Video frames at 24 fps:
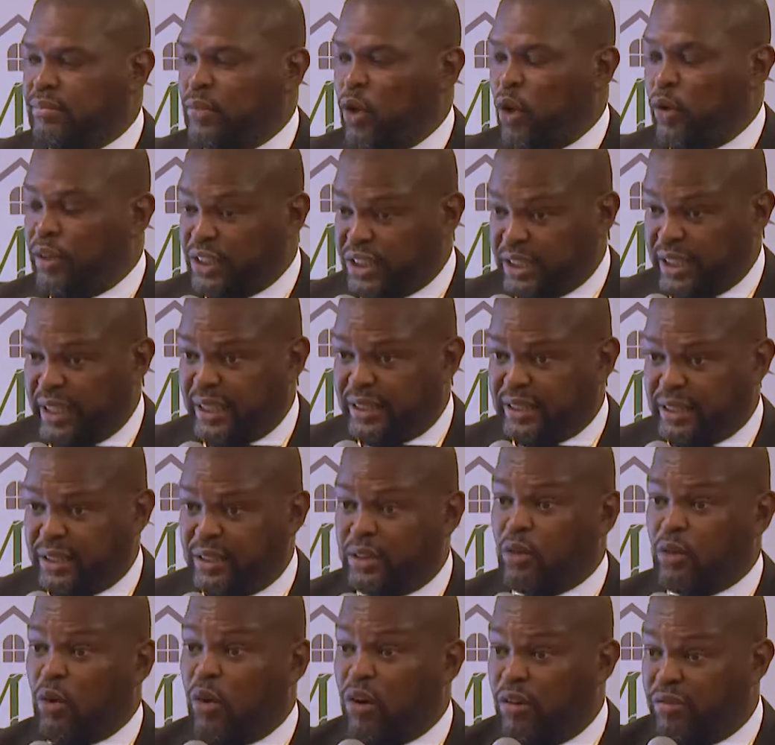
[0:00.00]

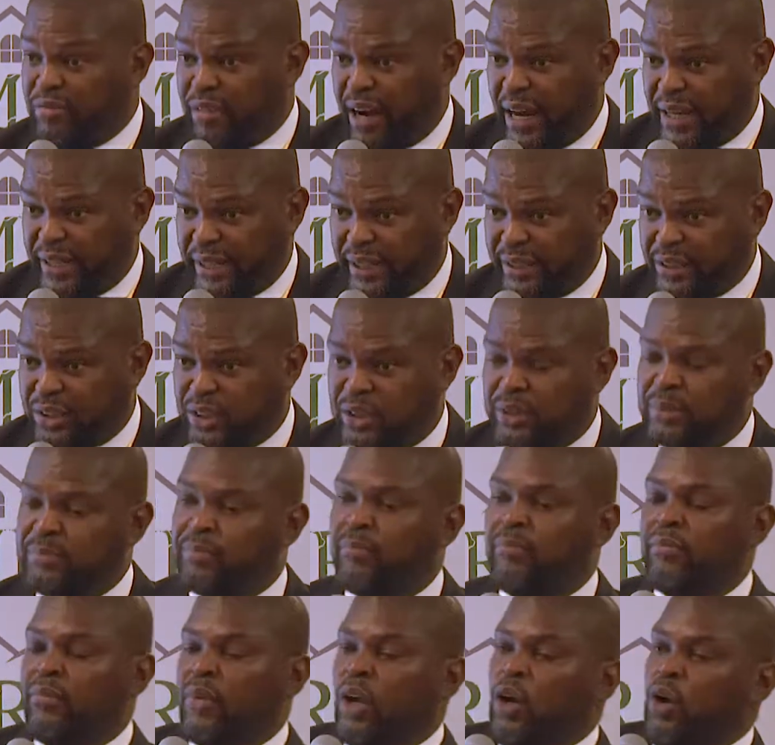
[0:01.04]
originated or financed,
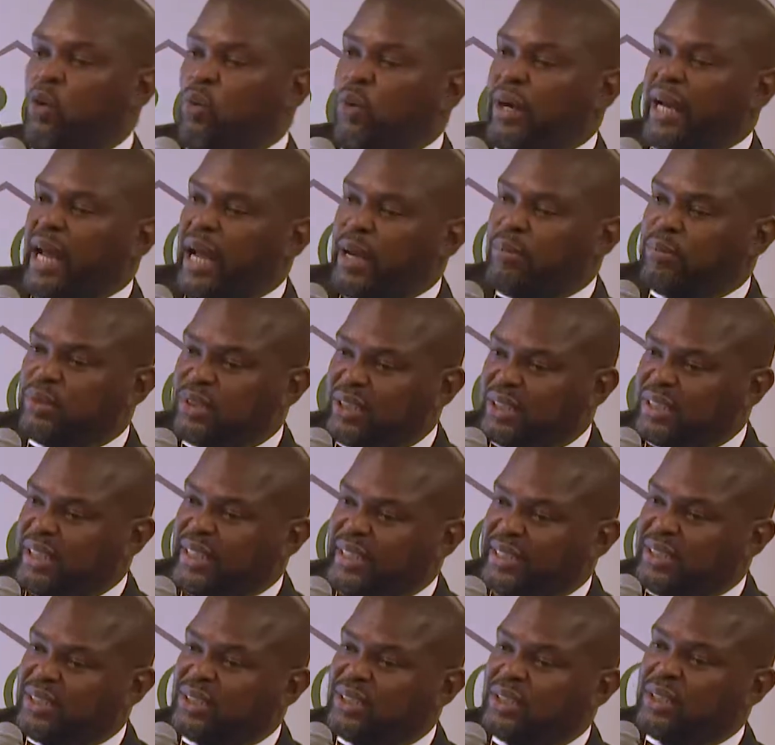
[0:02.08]
what happens
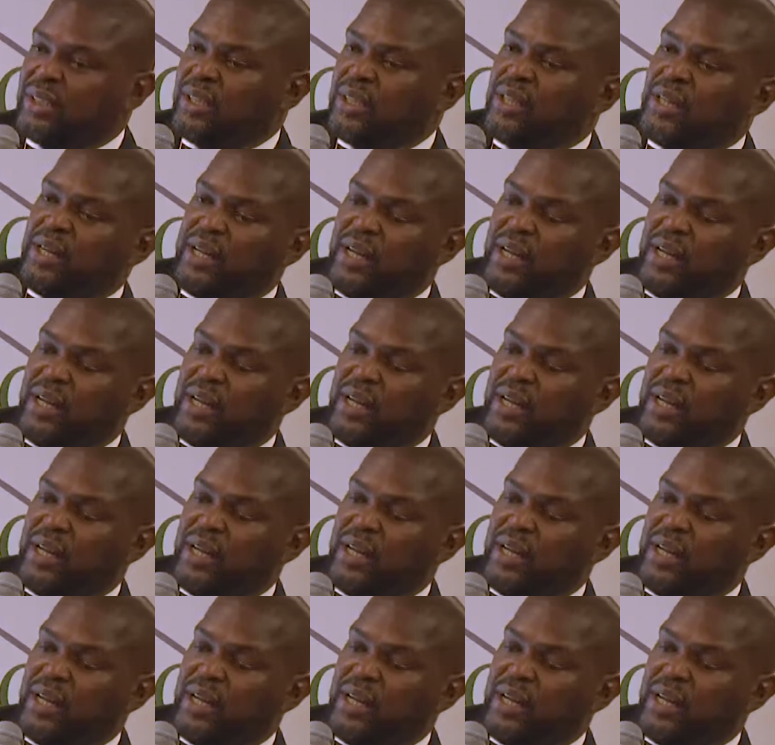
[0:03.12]
is